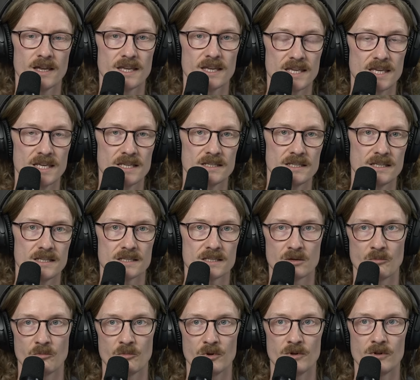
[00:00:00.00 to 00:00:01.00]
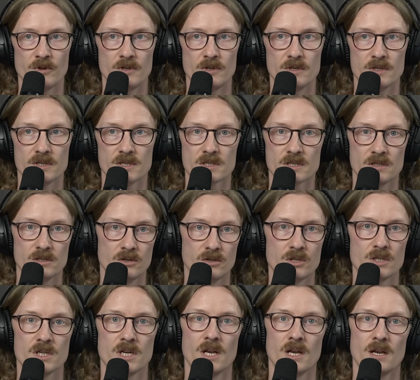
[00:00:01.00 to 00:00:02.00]
easy, simple
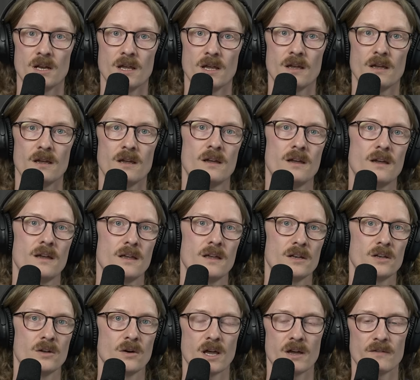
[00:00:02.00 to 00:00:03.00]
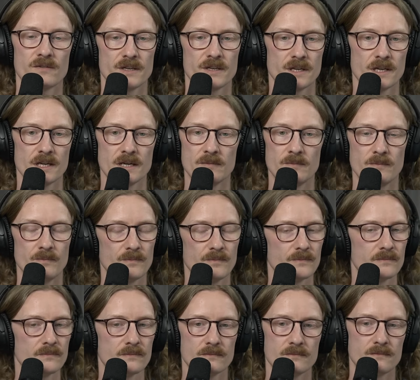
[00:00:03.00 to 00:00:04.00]
solution. Don't have to
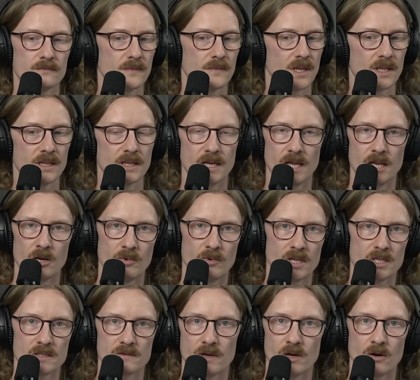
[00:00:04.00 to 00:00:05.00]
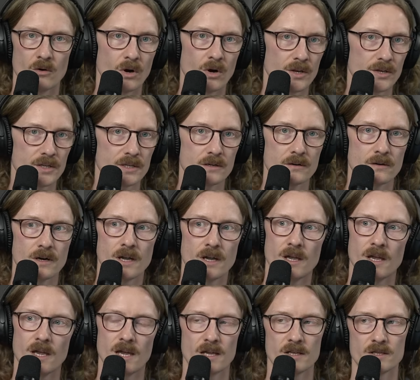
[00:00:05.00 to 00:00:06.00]
hit the database if I don't want to.
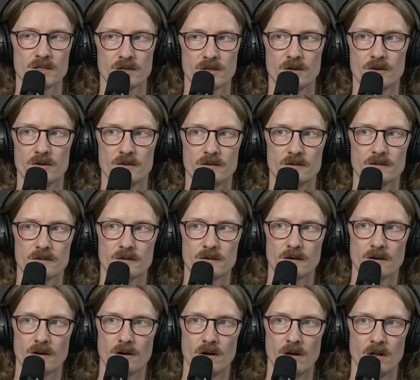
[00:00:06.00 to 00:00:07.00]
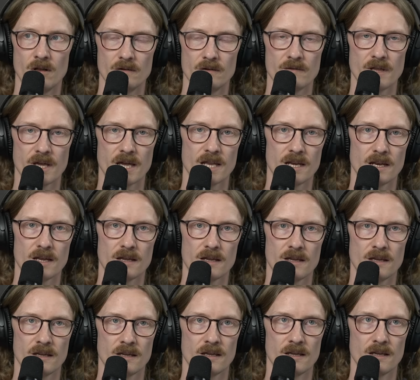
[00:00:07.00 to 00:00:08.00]
And so all of that,
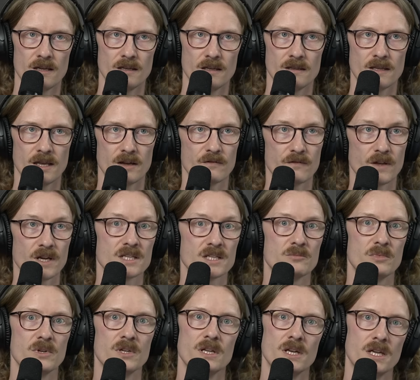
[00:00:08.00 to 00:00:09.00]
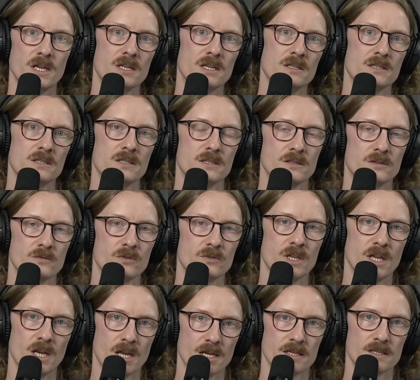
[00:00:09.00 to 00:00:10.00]
that flexibility is
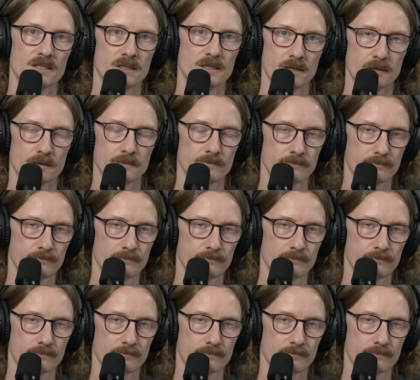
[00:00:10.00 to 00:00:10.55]
really nice there.